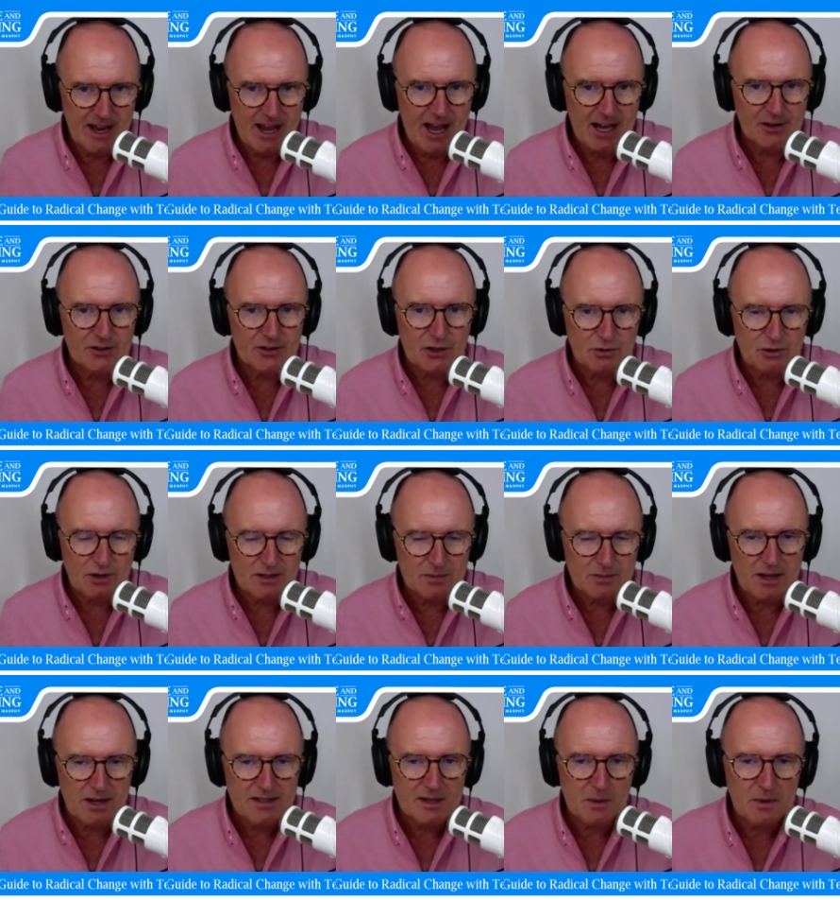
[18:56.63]
And it's the
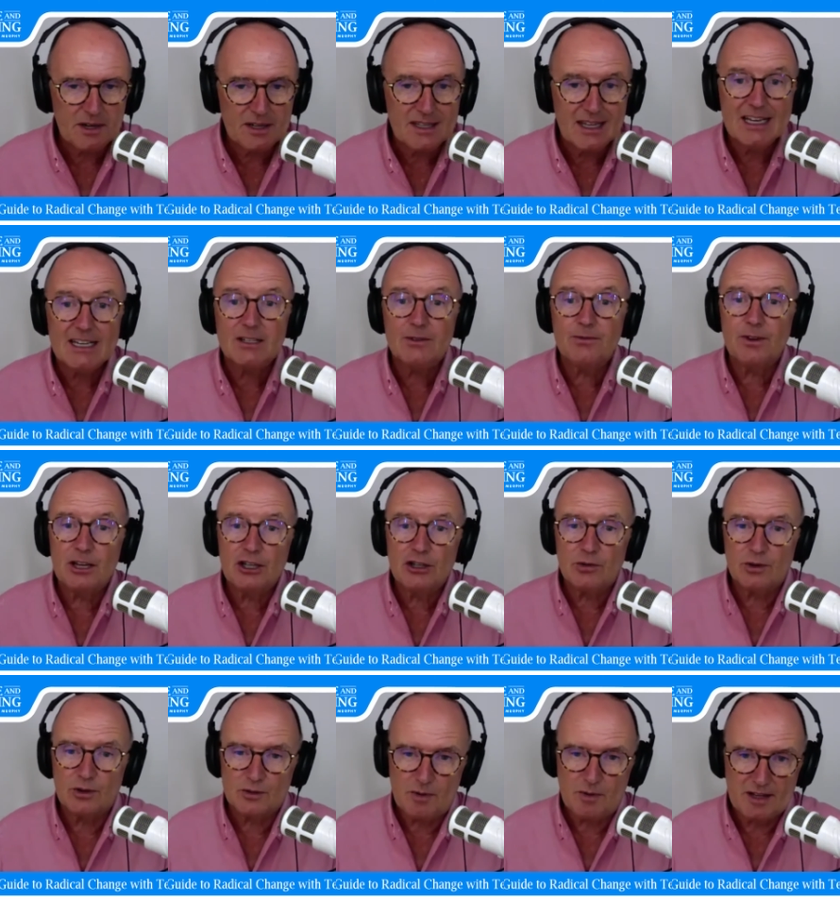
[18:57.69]
responsibility, the
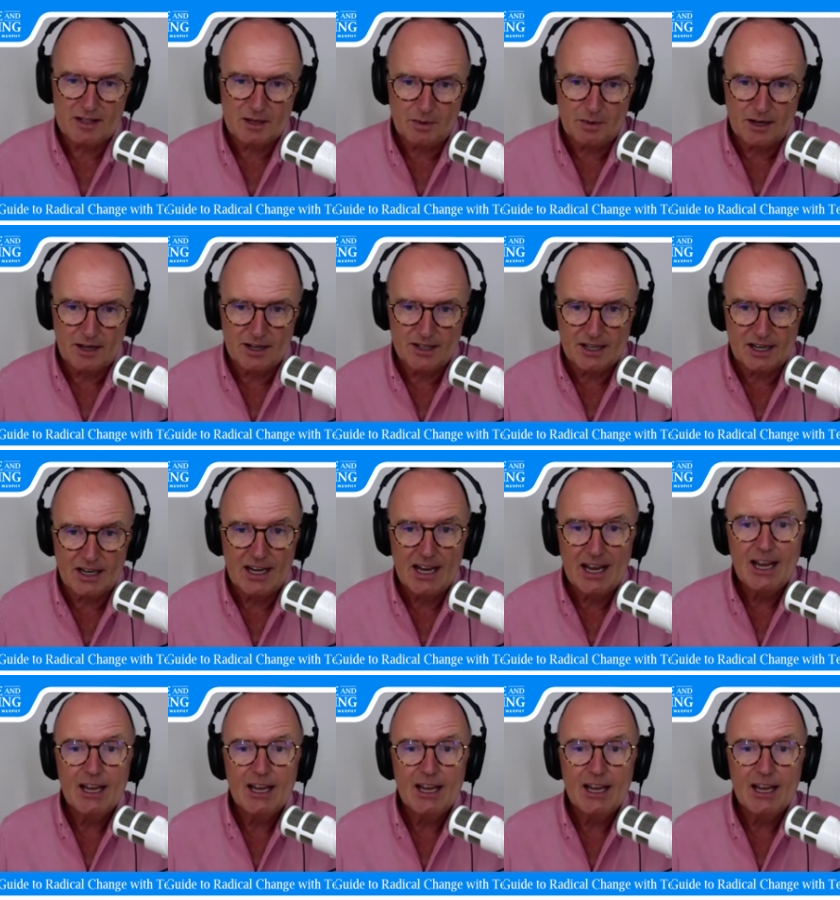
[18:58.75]
individual responsibility,